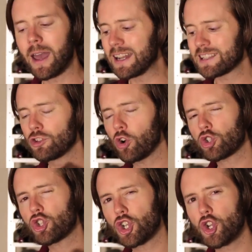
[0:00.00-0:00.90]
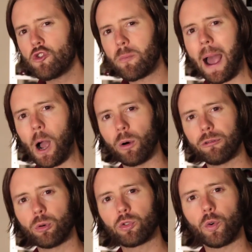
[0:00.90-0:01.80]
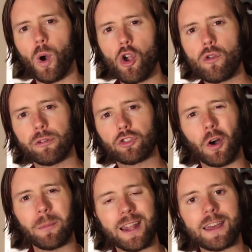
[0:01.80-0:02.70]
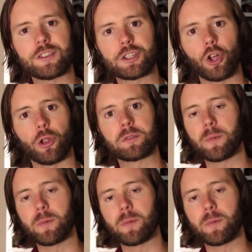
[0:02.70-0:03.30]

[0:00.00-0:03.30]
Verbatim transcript: And it's not too powerful to over-dominate the scallops,